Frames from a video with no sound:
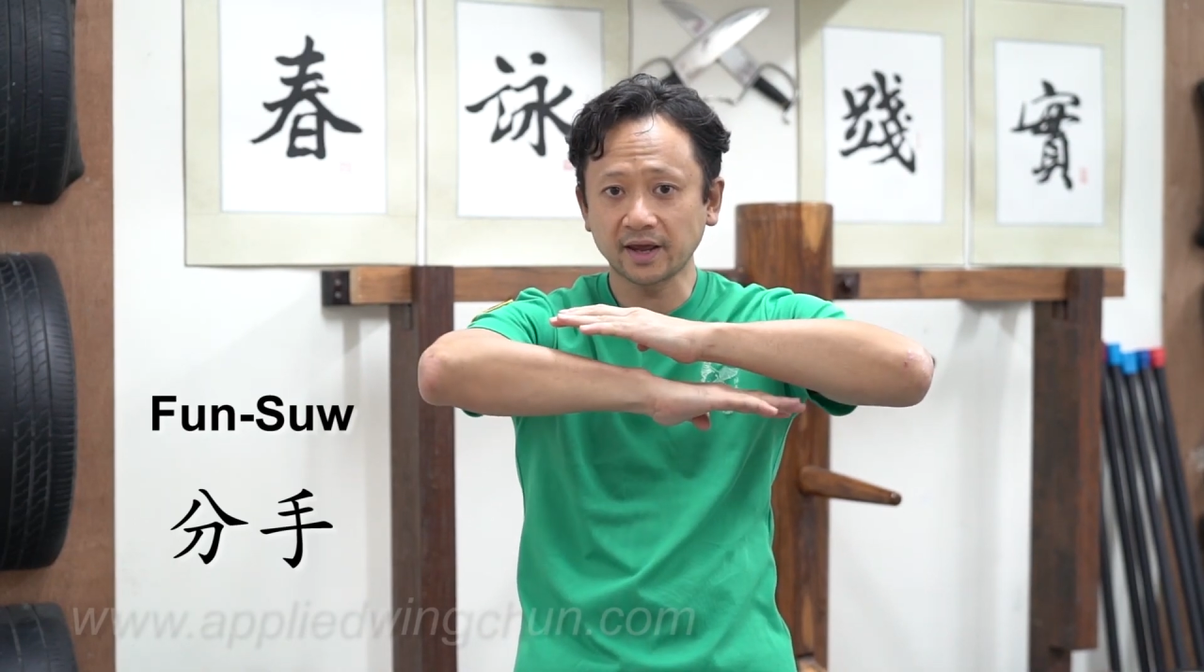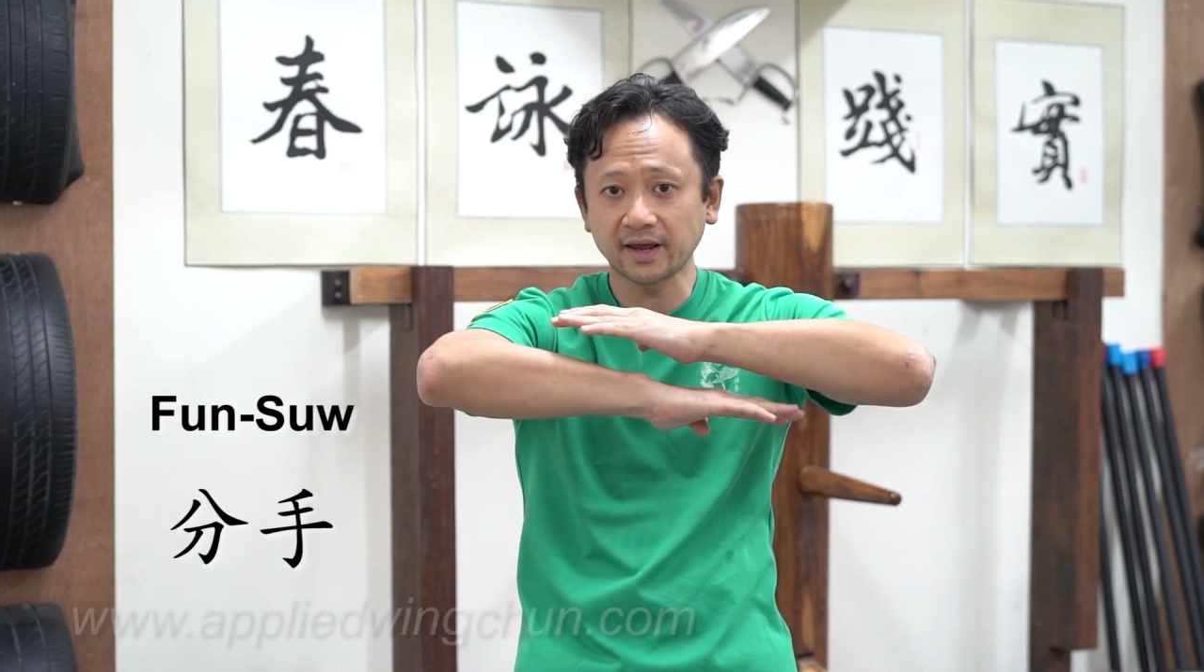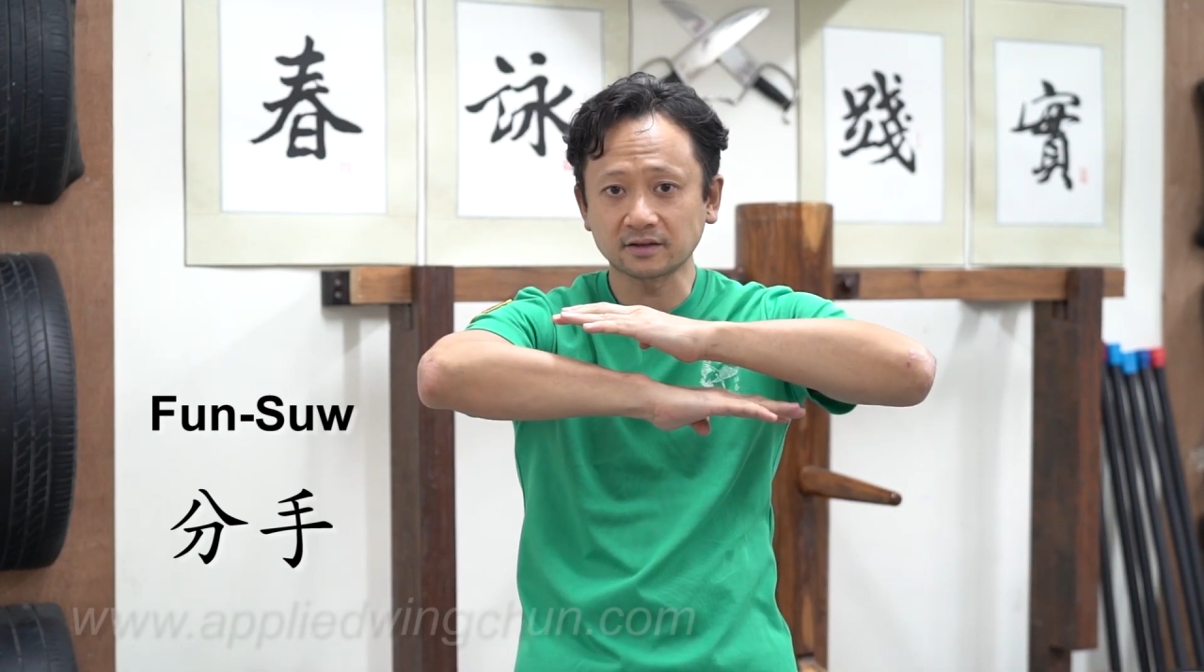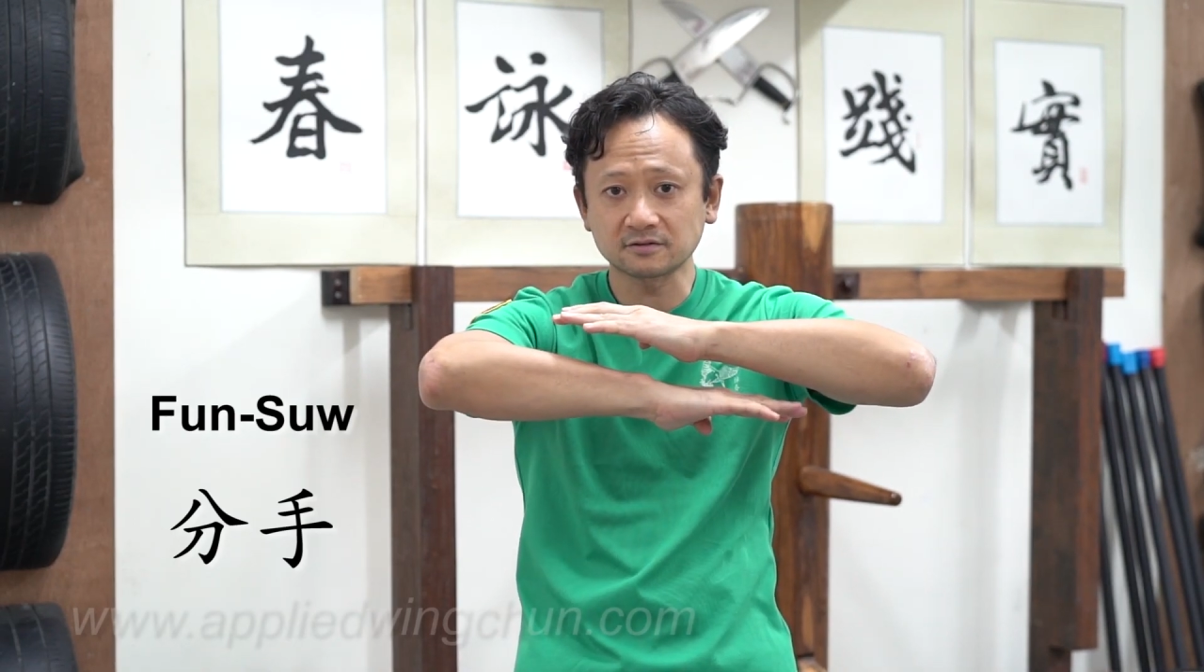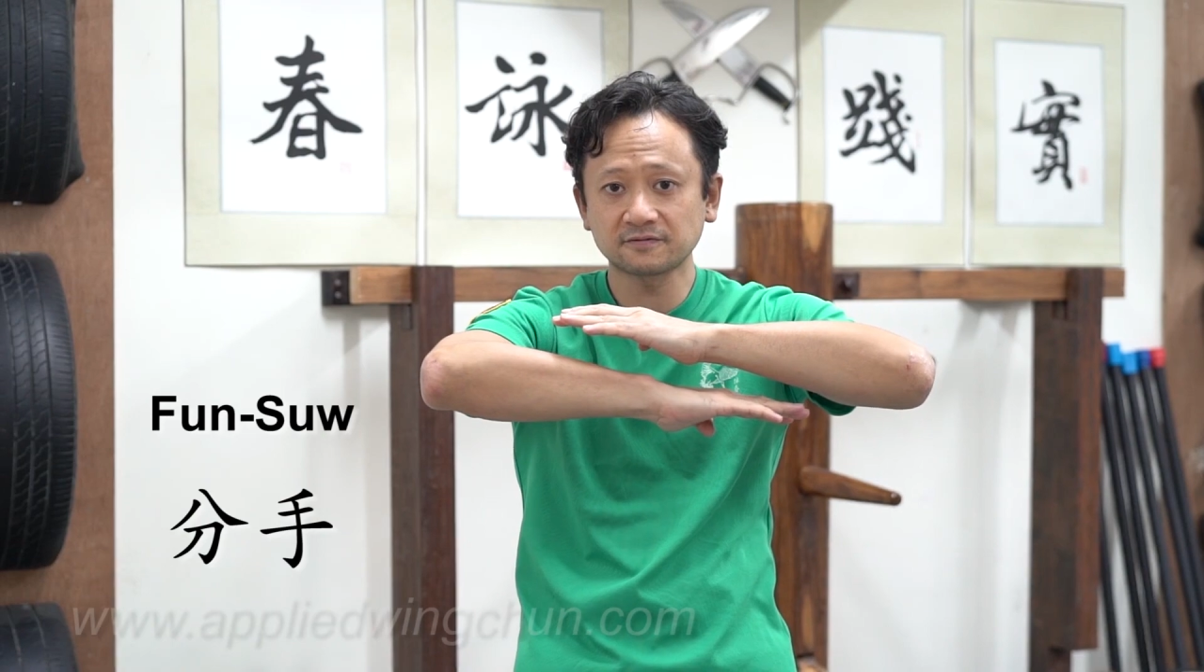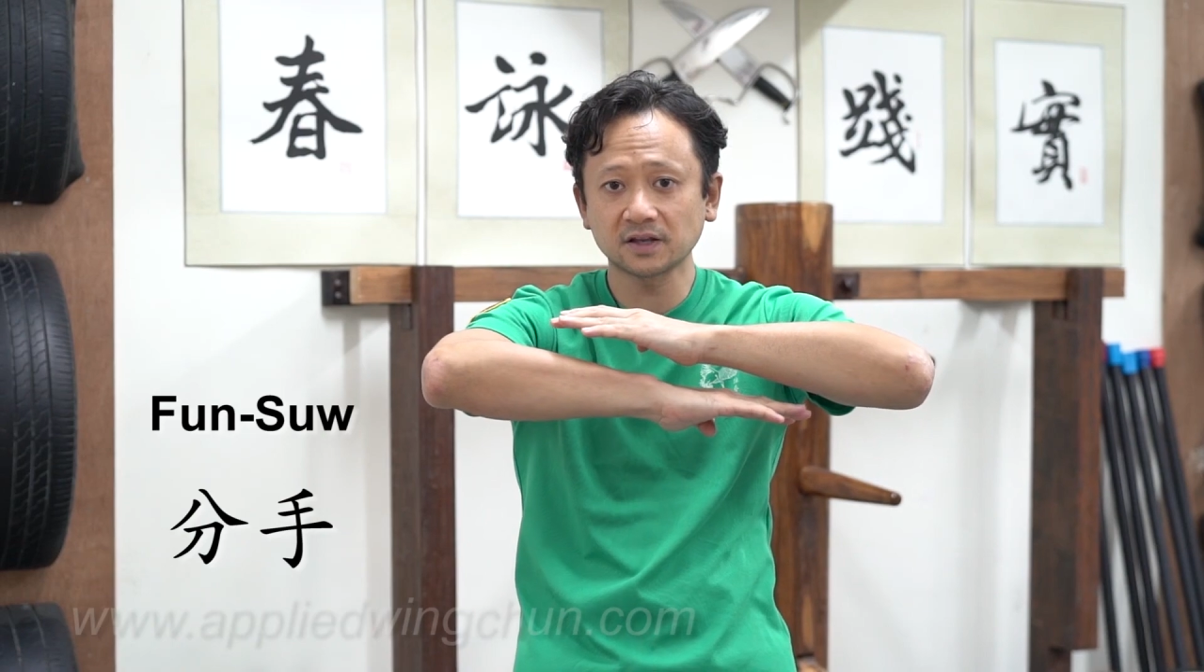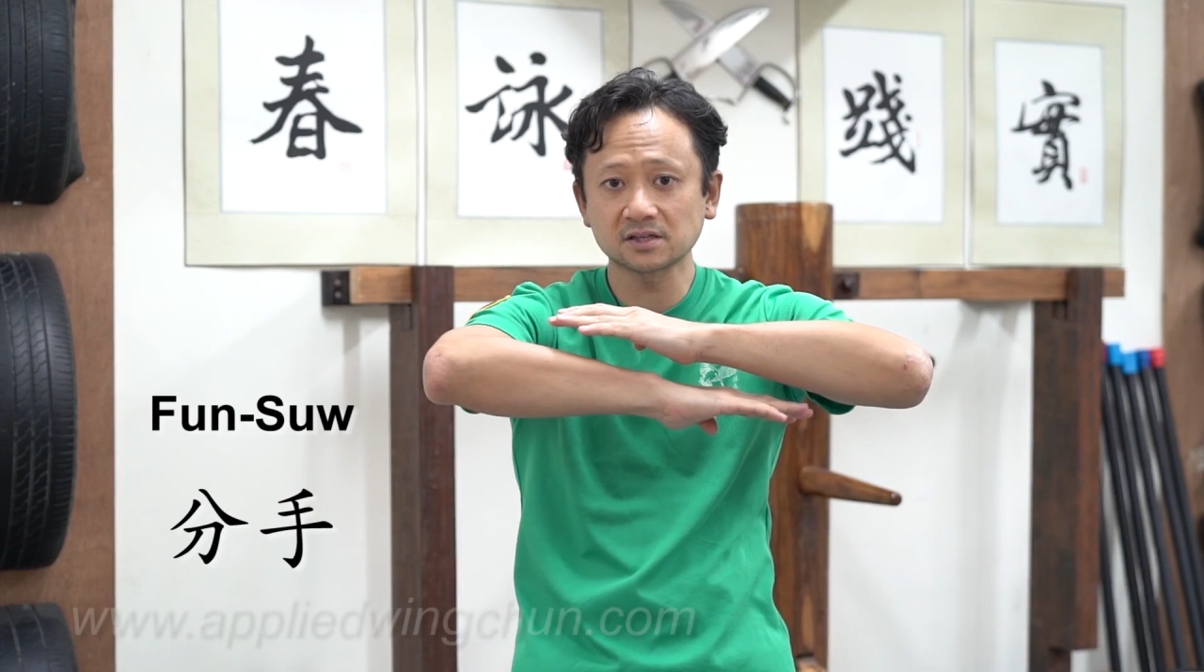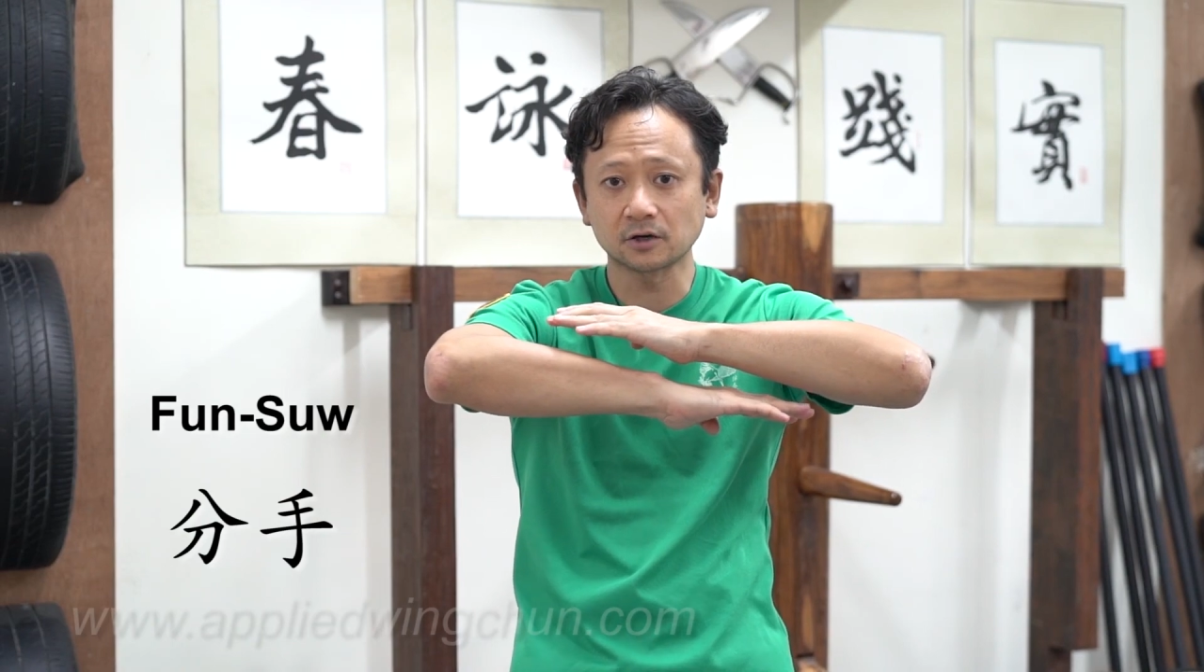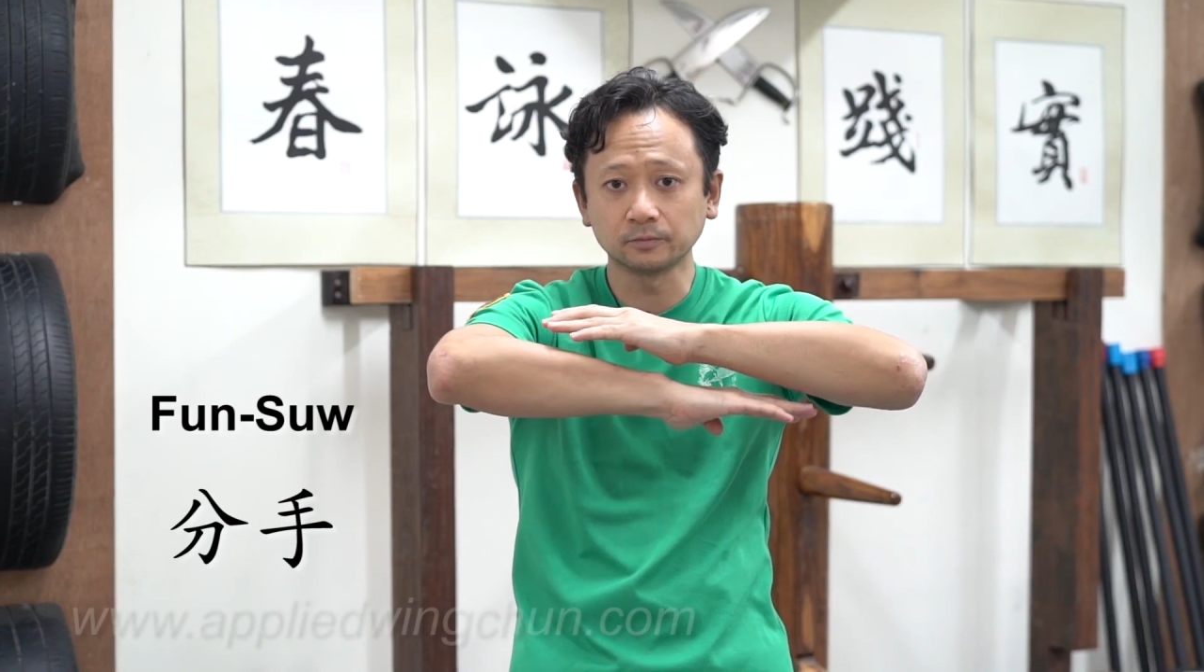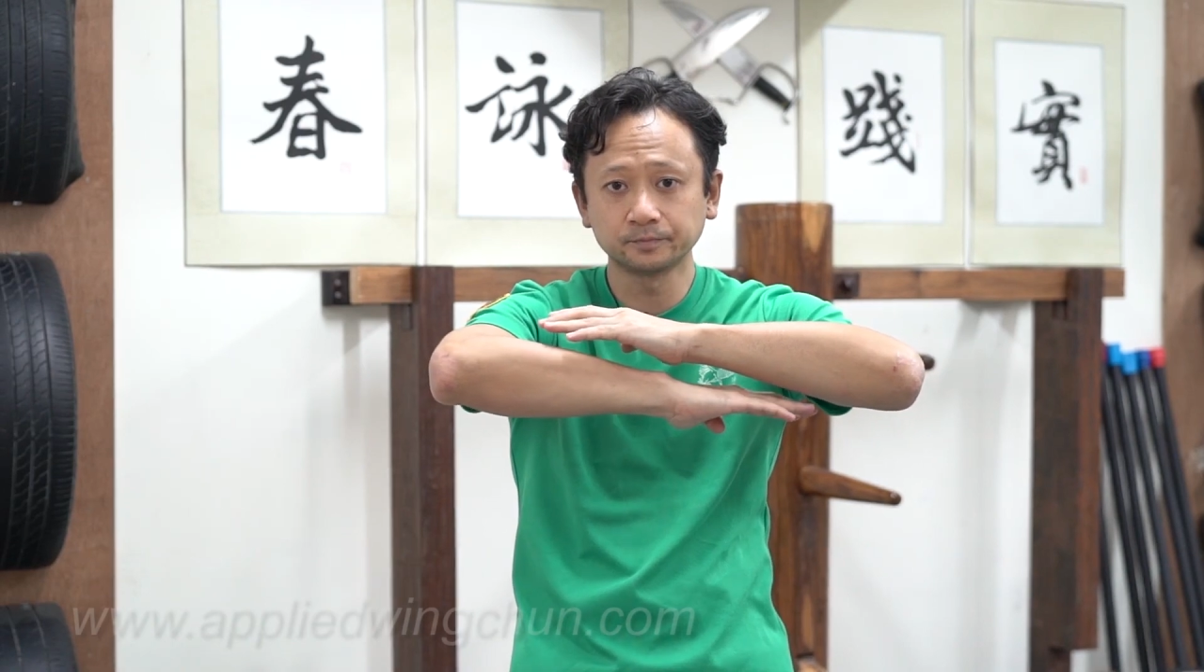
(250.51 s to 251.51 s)
hands, Fun
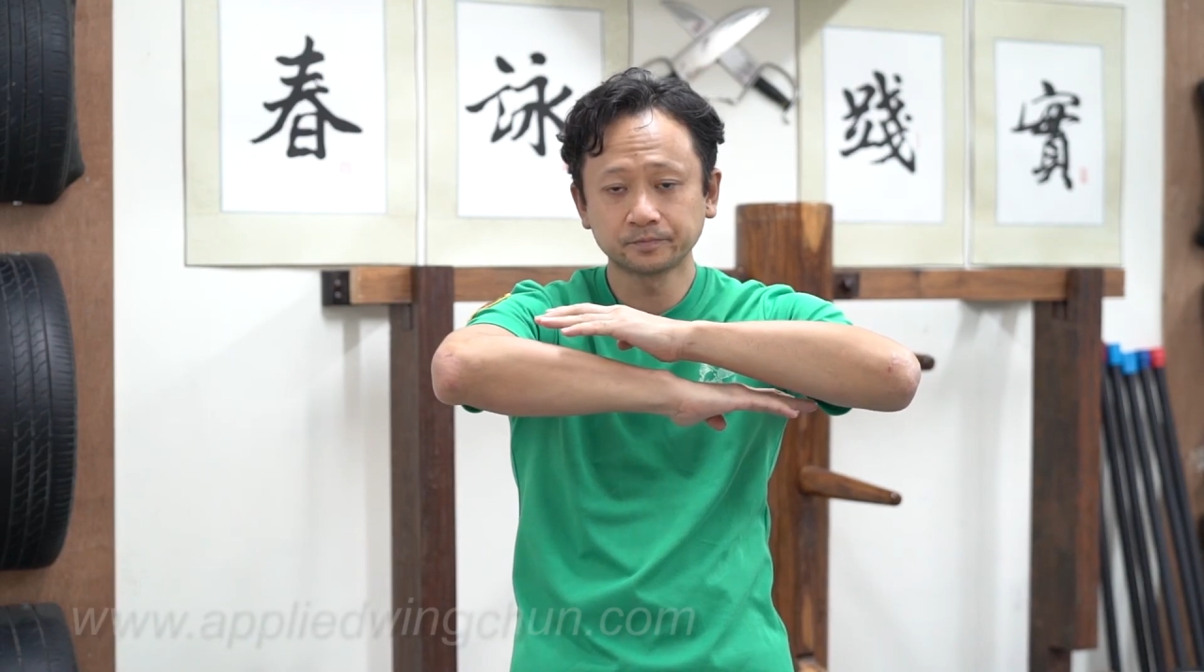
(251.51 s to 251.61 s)
Sao.